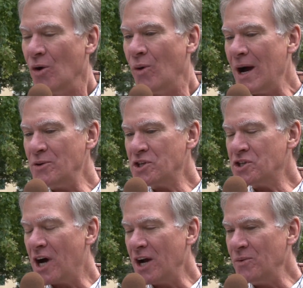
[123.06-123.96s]
Well, I was
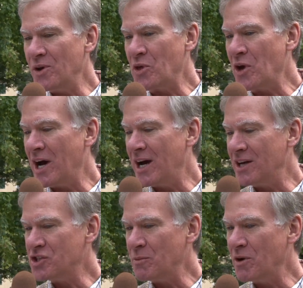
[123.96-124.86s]
just talking with
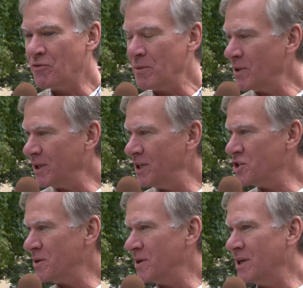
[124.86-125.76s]
uh, someone from the
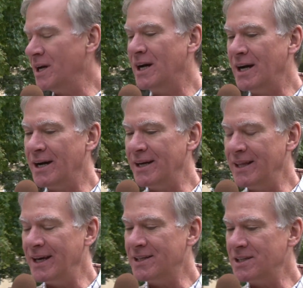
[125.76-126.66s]
Legion
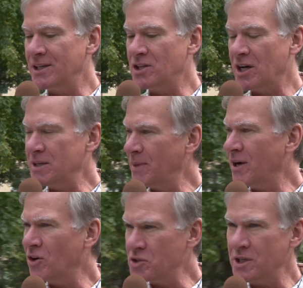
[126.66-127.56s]
uh, that uh, talked
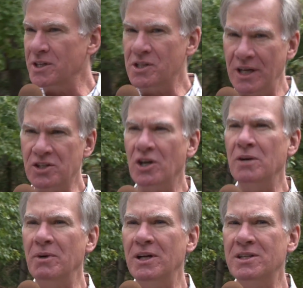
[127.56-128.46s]
about hosting a state
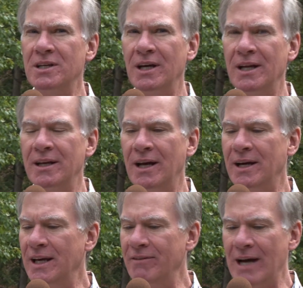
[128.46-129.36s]
tournament and
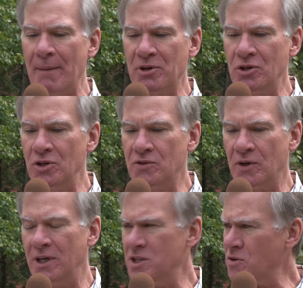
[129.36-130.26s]
uh, giving opportunities
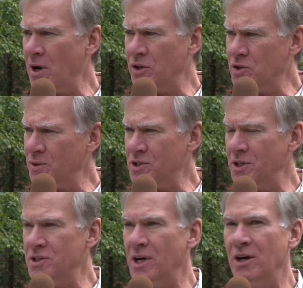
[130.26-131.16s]
for kids around the Twin
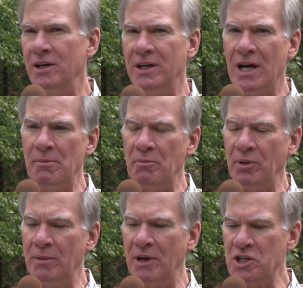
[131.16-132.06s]
Cities area to come and
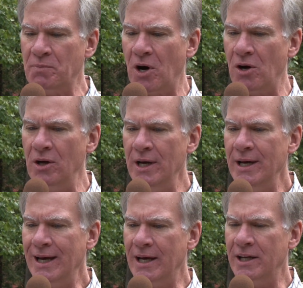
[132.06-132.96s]
play baseball
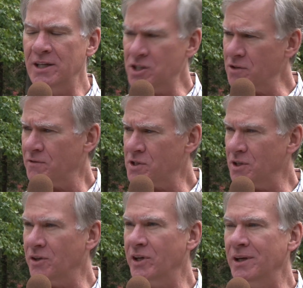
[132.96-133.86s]
in a decent
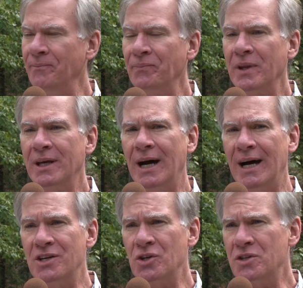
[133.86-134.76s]
facility.
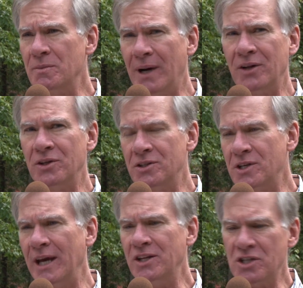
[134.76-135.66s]
Uh, so it's about the
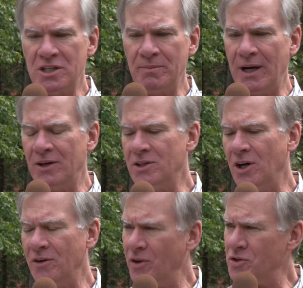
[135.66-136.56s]
Saints, it's about
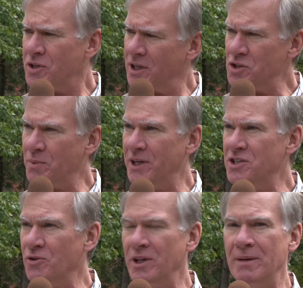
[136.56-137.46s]
all of those things, but
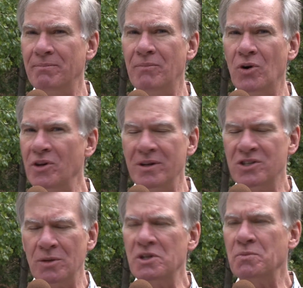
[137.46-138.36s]
it's really more than,
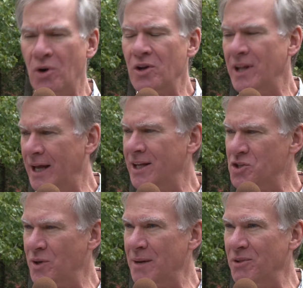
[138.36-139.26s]
so much more than that.
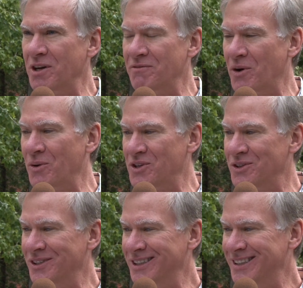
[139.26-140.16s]
That's what I'm looking forward to.